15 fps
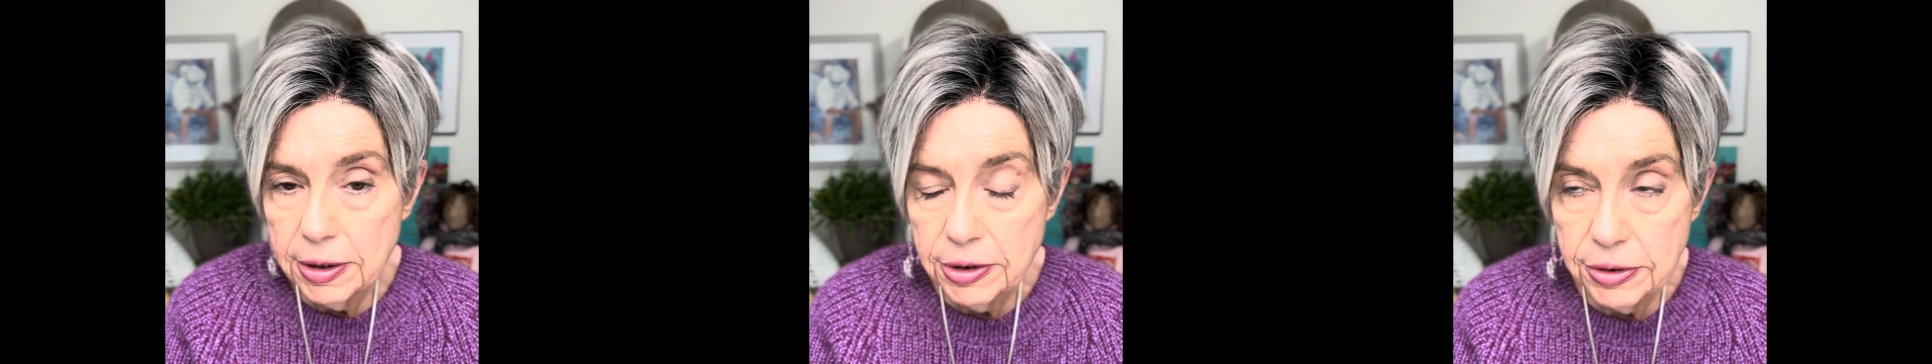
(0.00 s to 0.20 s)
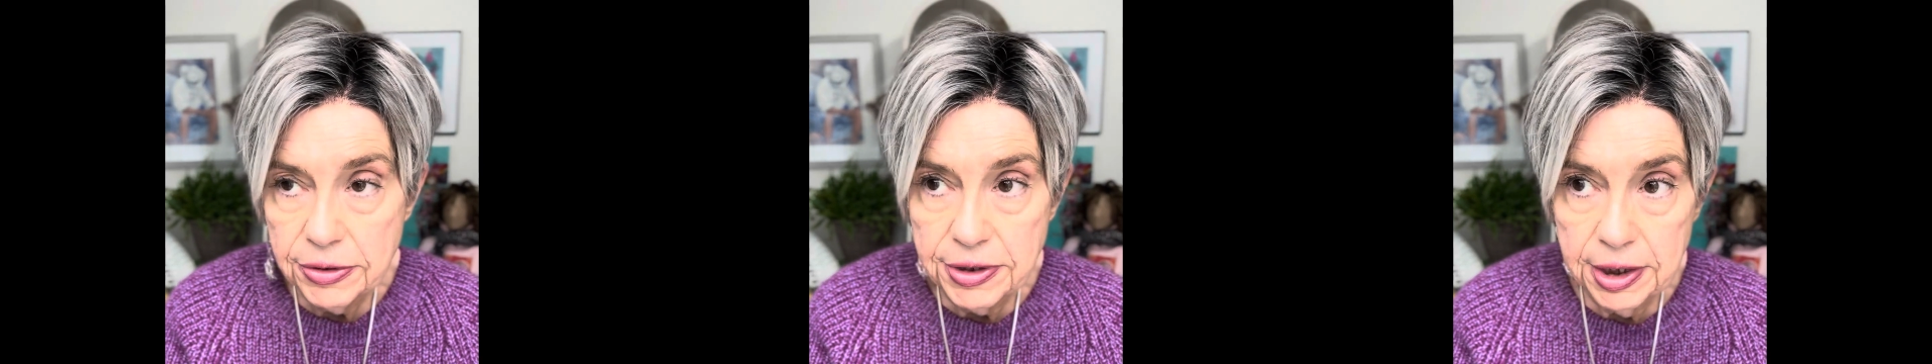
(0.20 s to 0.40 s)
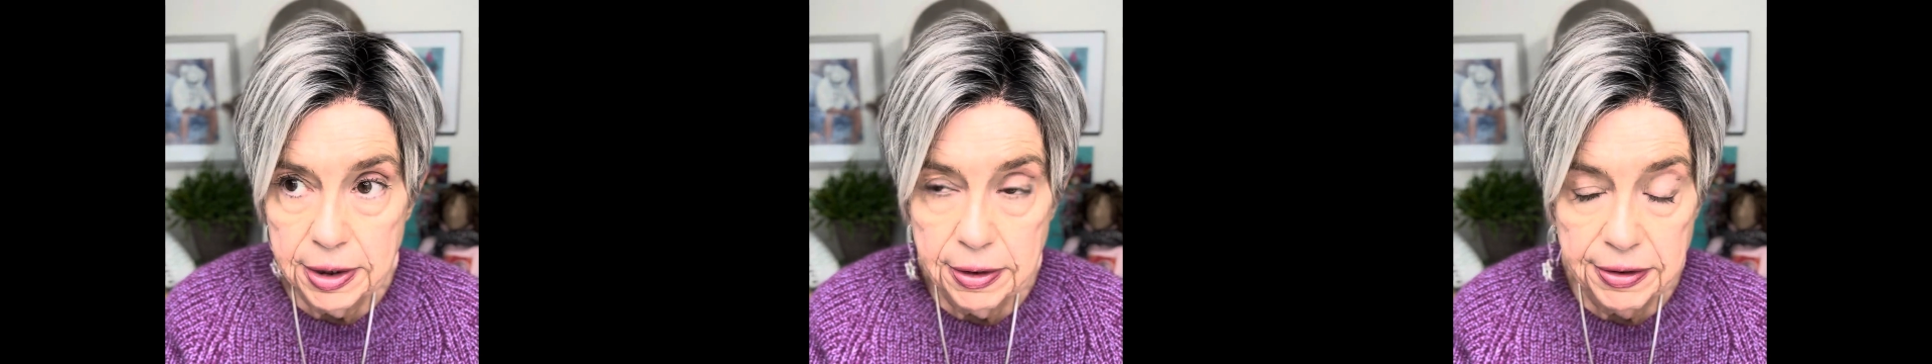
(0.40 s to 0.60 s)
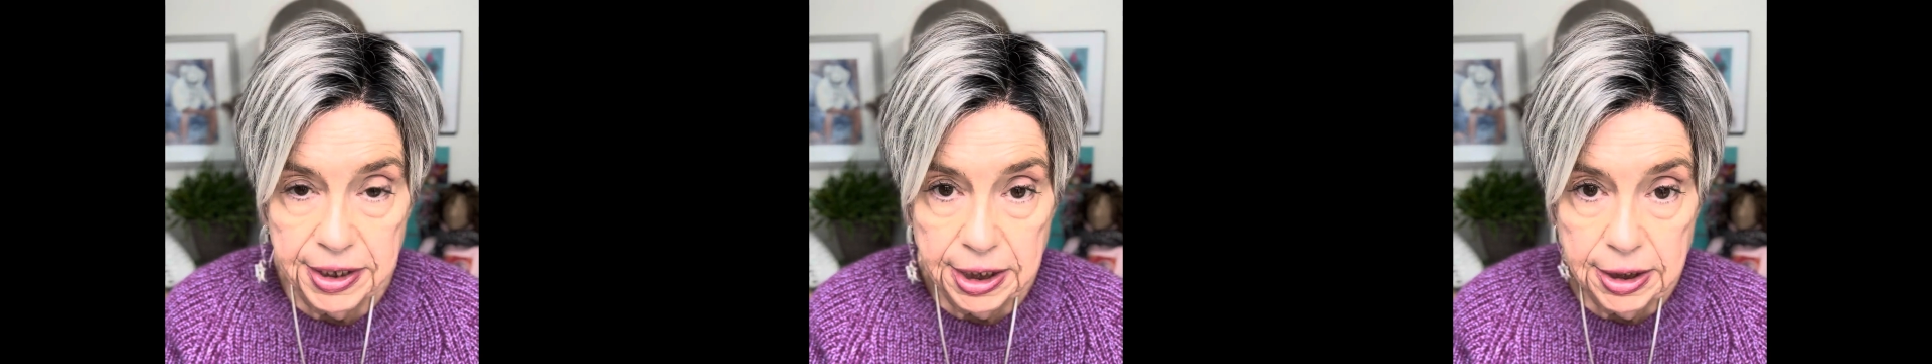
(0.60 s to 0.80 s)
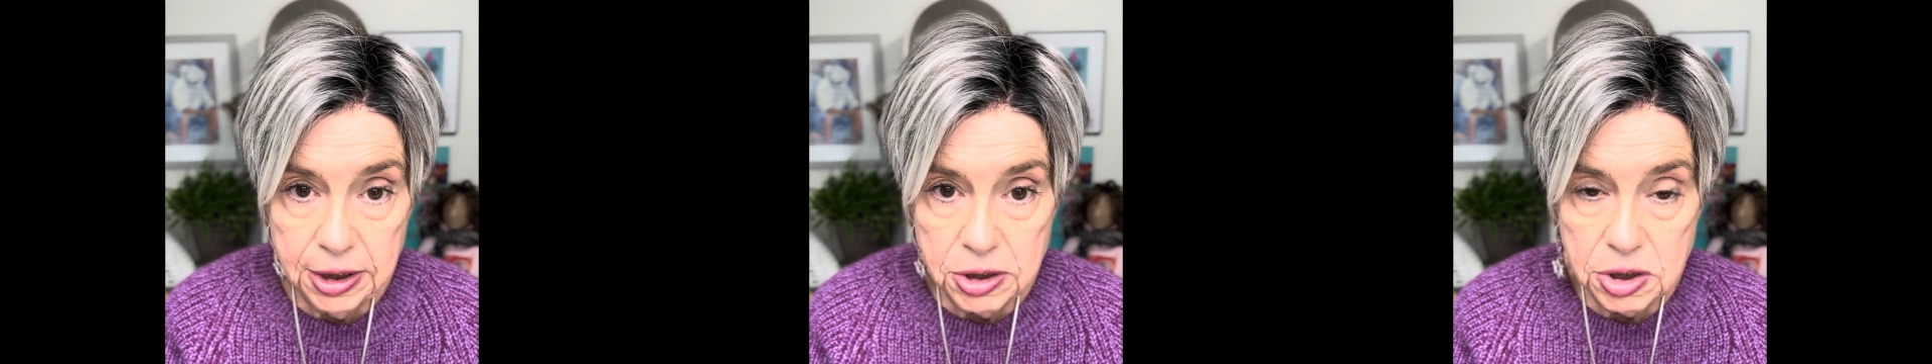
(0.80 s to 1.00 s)
then
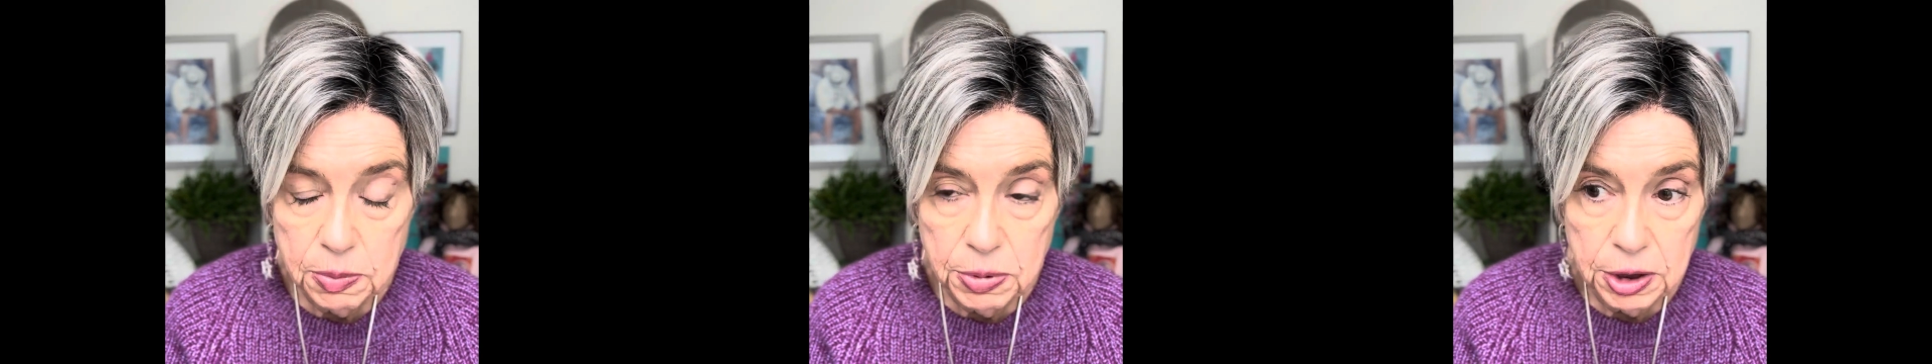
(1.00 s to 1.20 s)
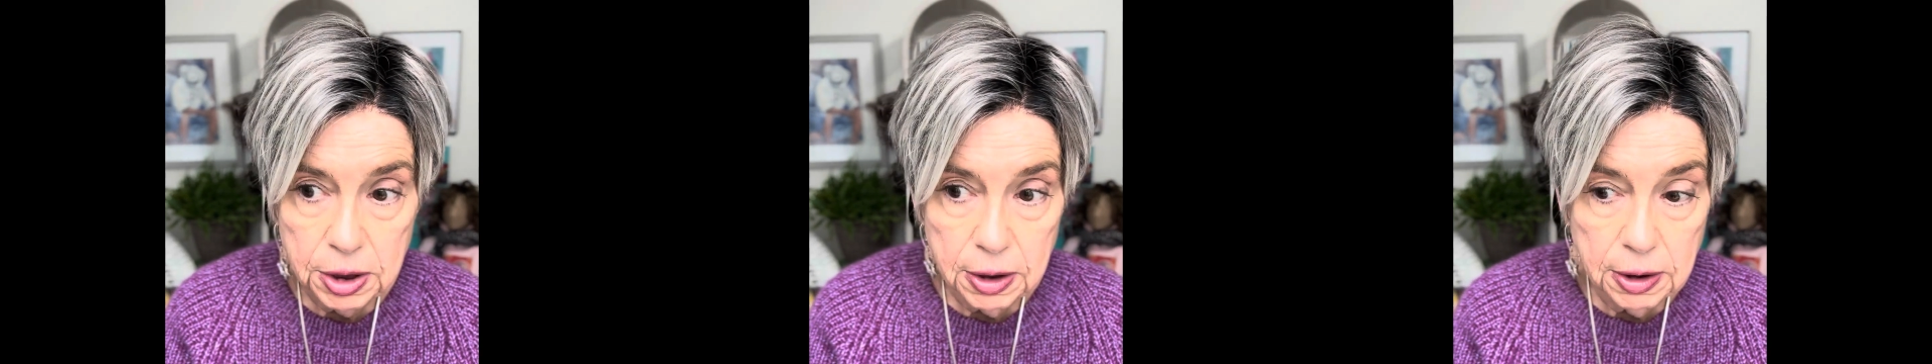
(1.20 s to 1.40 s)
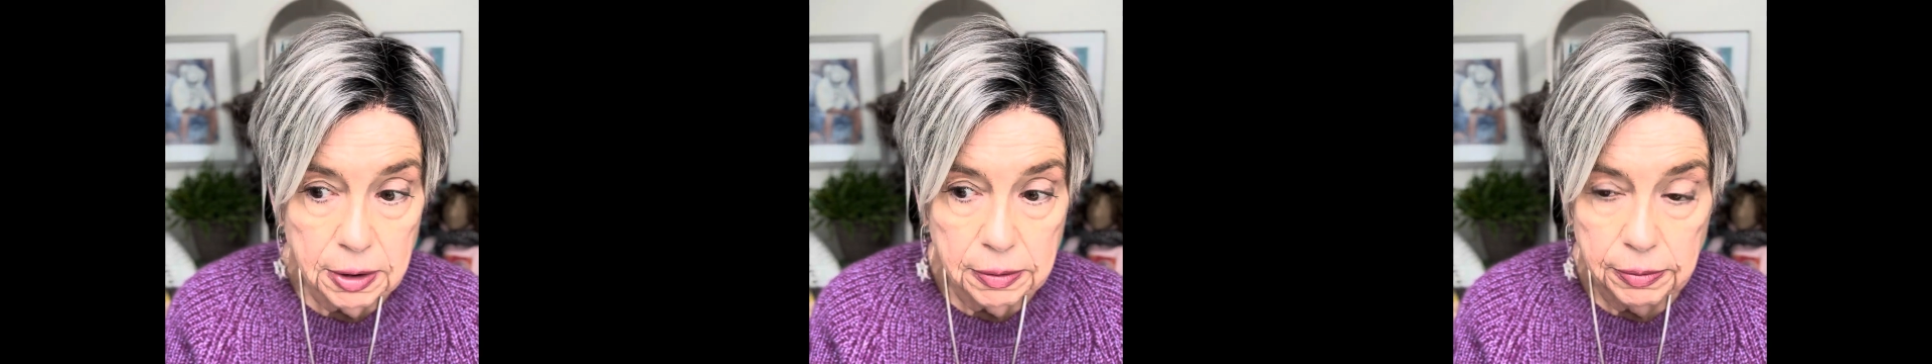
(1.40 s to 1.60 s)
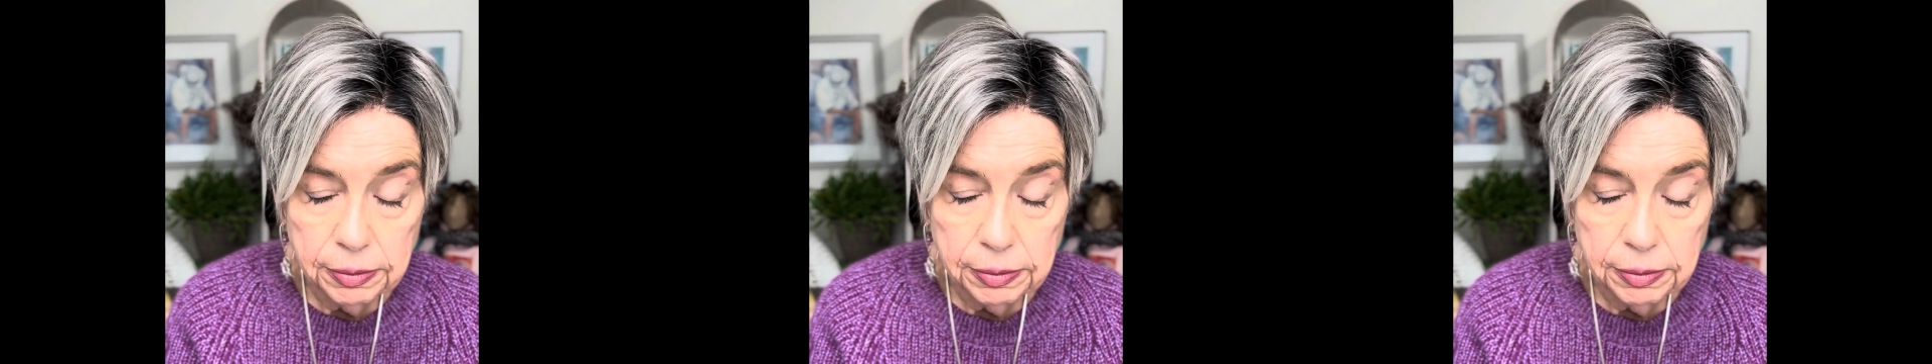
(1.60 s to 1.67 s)
they need to be